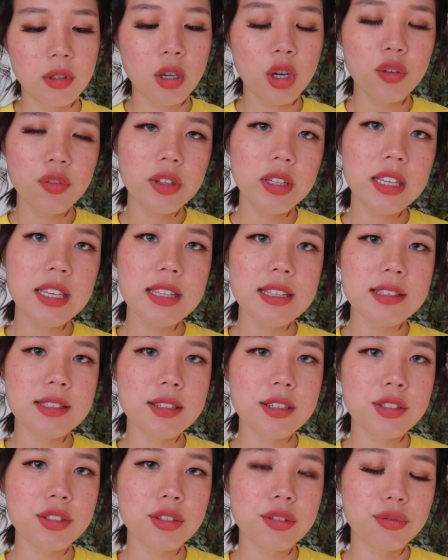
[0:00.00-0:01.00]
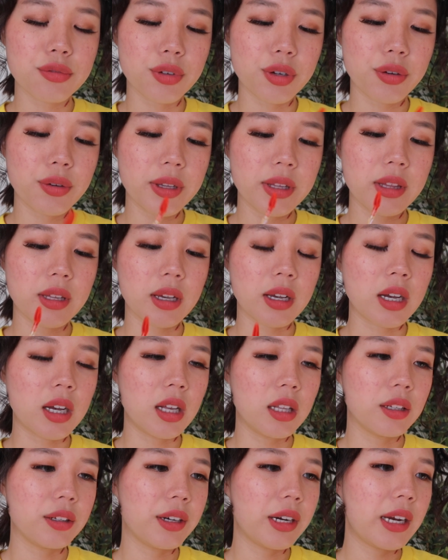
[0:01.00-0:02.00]
Hopefully this doesn't ruin the
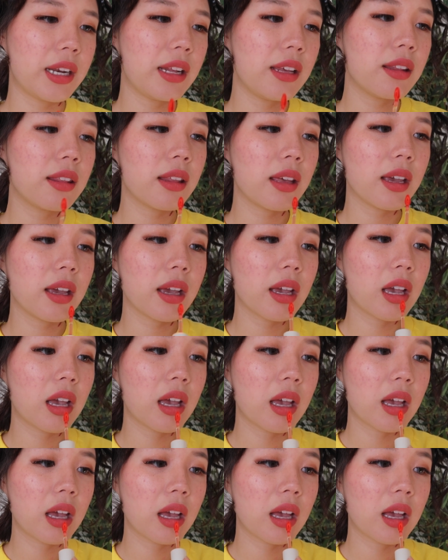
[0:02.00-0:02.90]
color or anything.